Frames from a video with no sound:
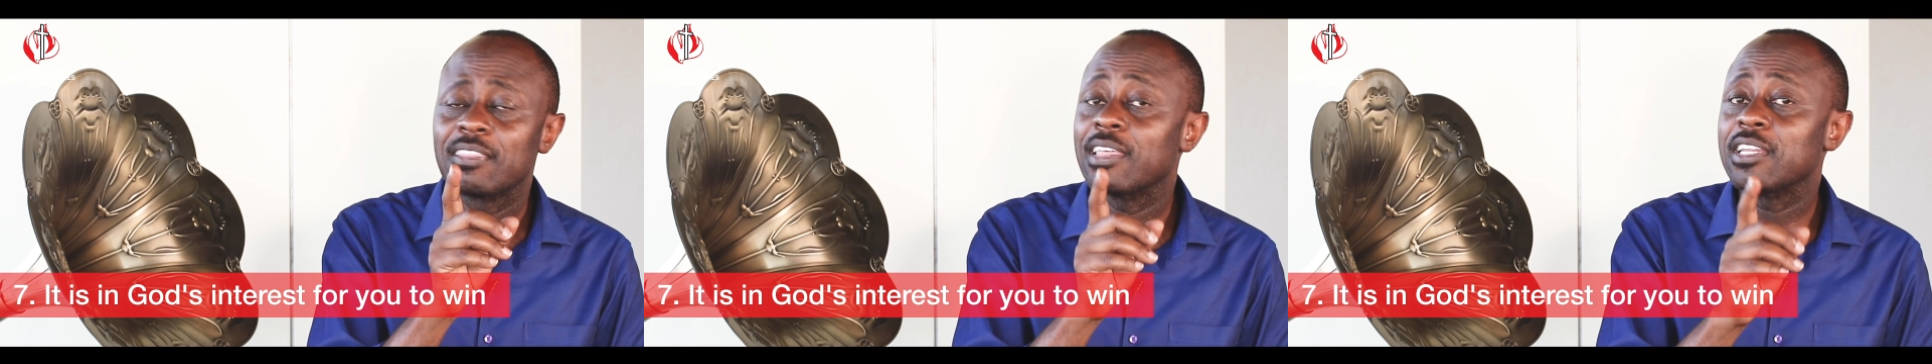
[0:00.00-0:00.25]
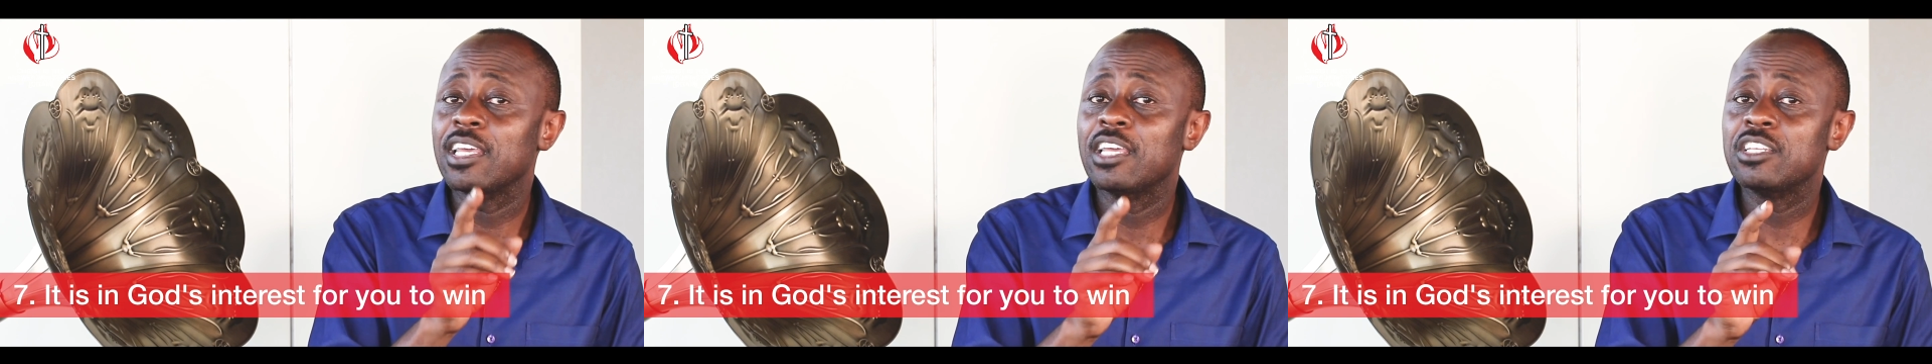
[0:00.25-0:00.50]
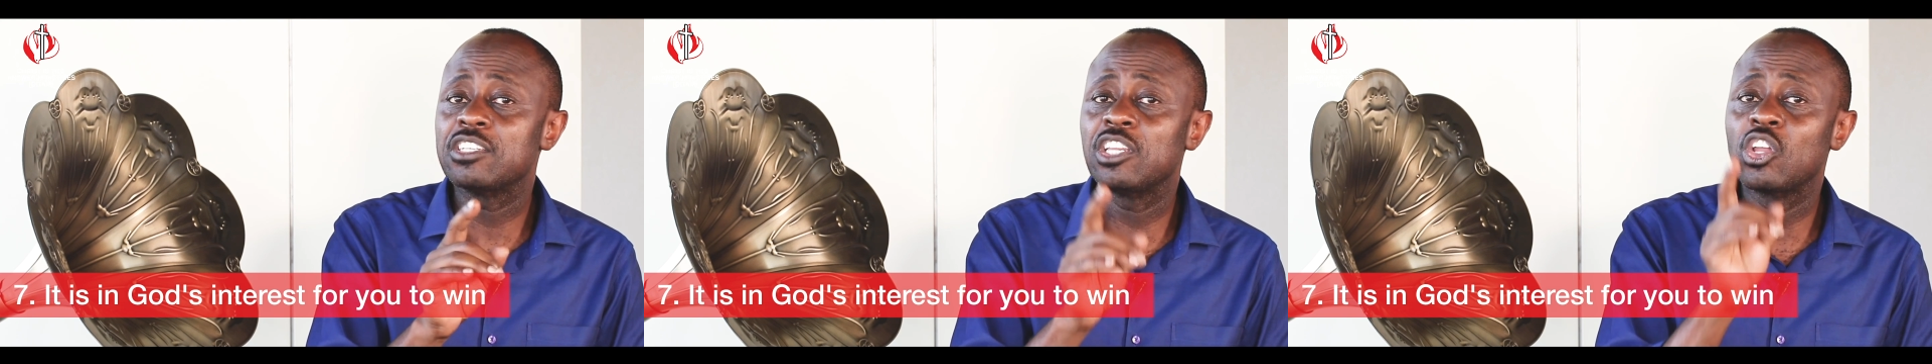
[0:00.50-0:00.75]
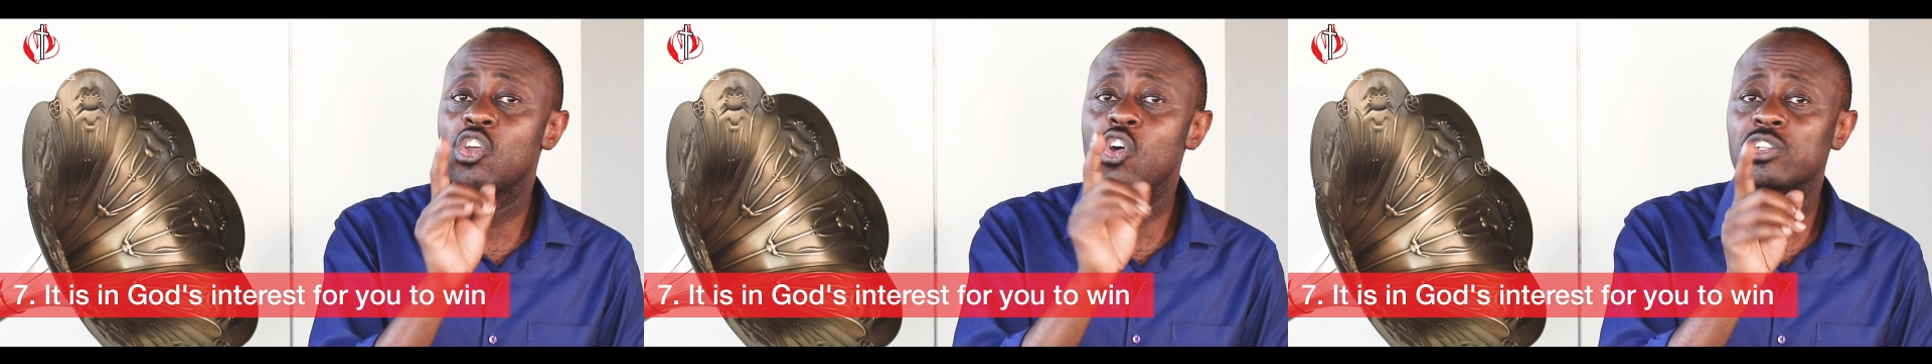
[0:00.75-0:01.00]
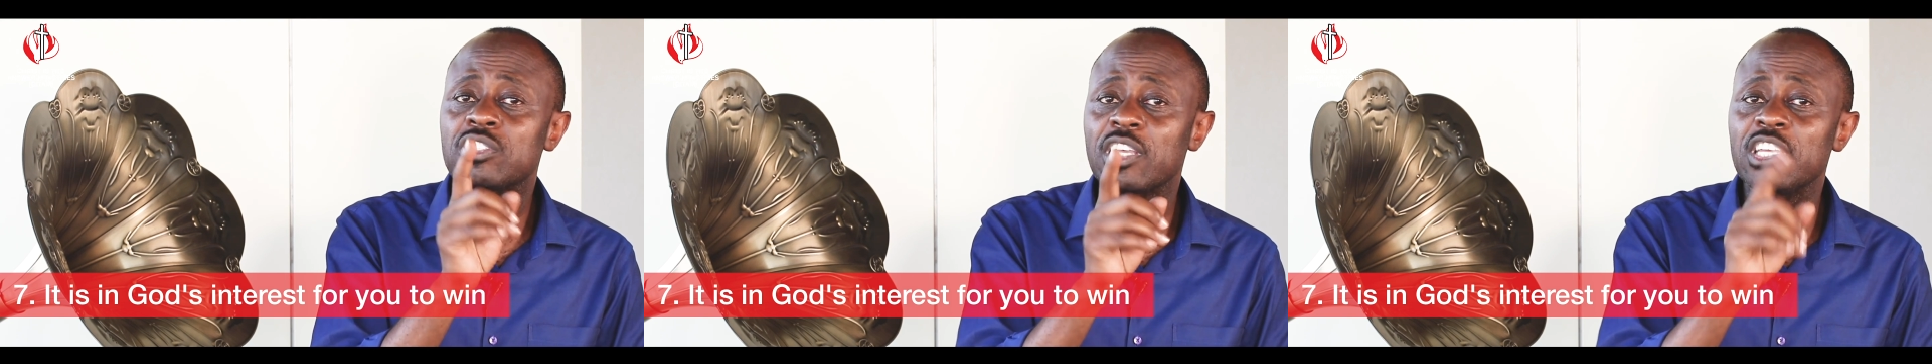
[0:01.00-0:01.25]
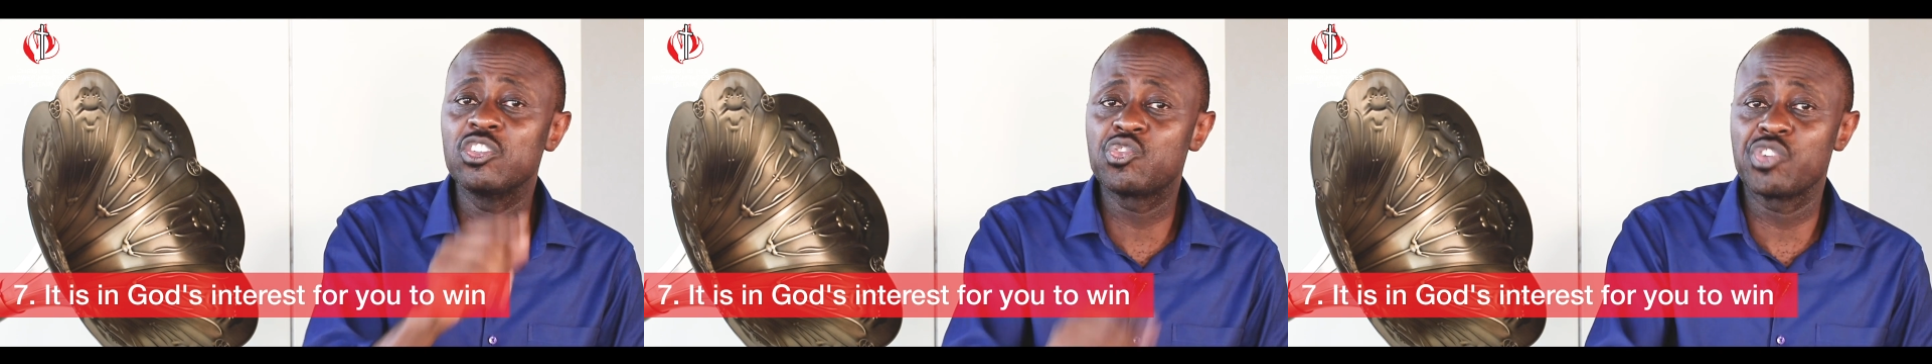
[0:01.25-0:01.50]
that it is in God's
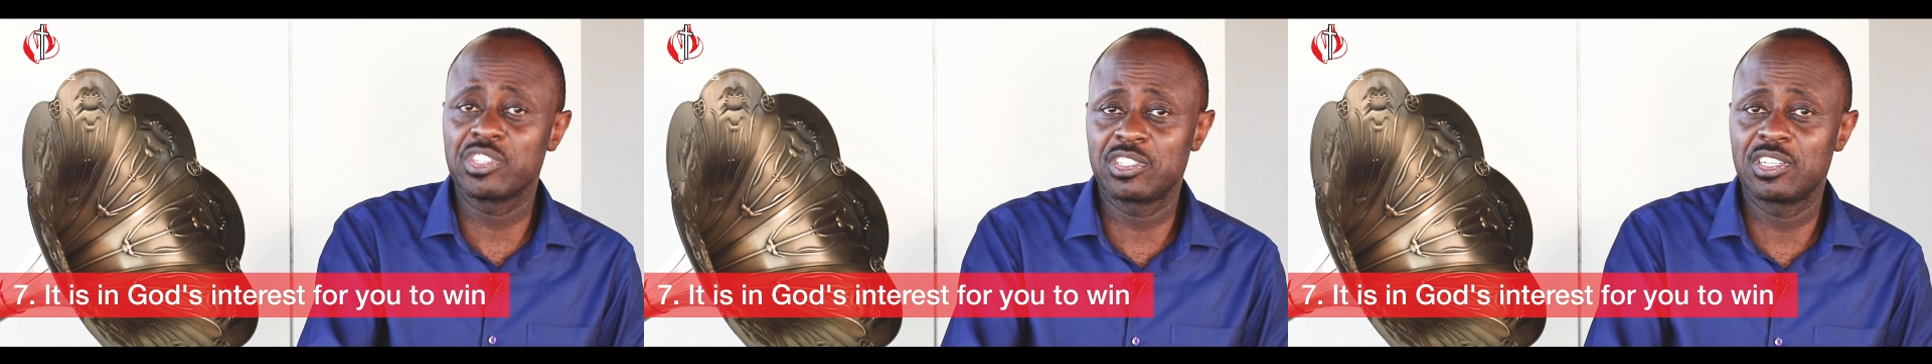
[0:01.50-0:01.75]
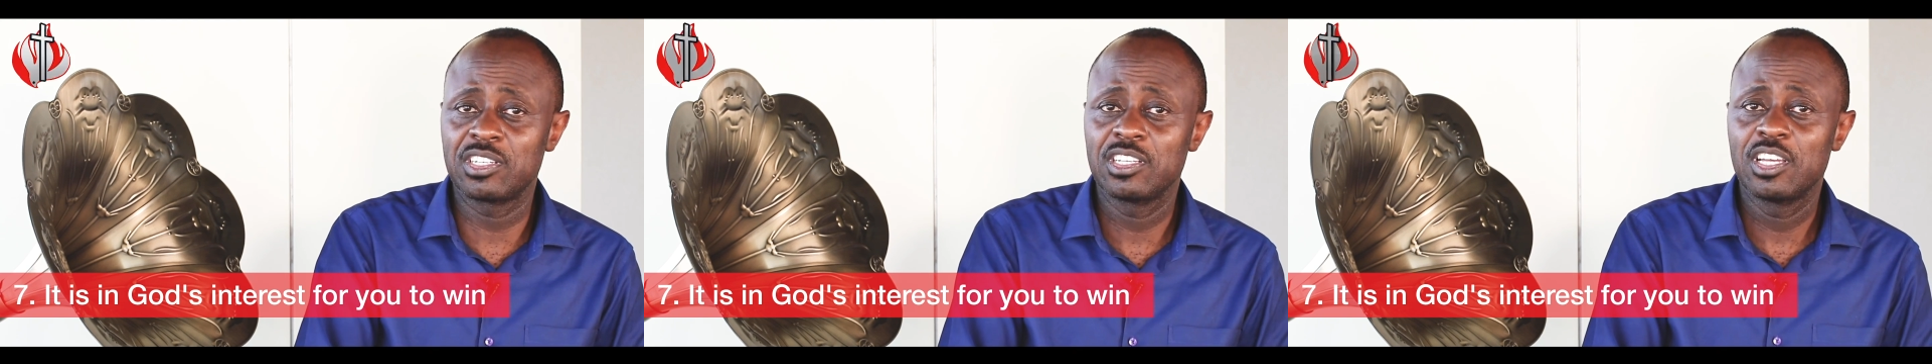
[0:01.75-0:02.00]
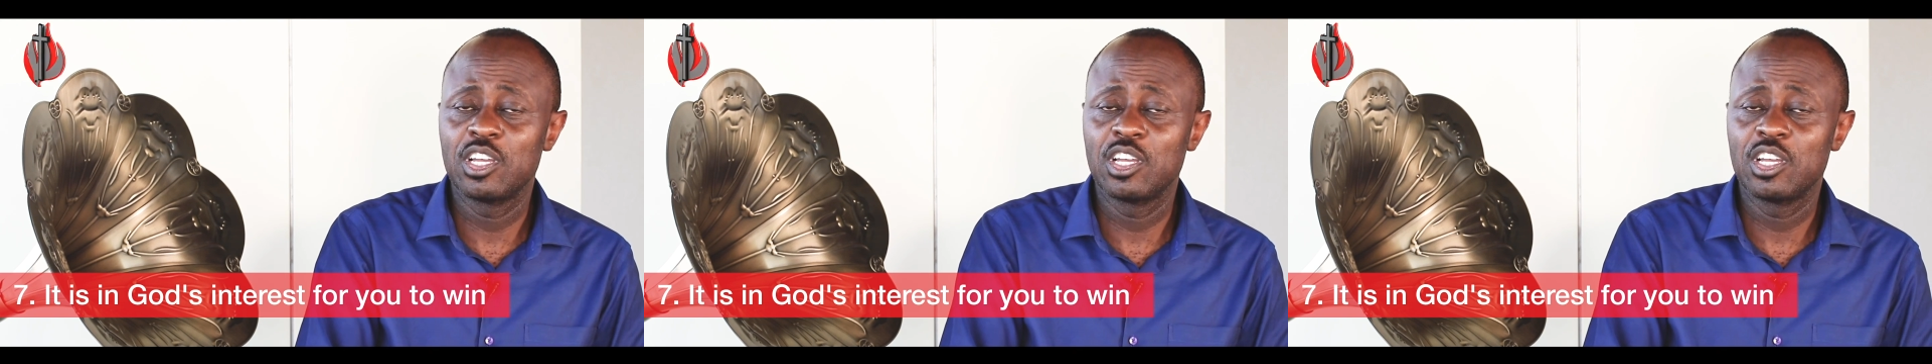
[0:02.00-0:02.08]
interest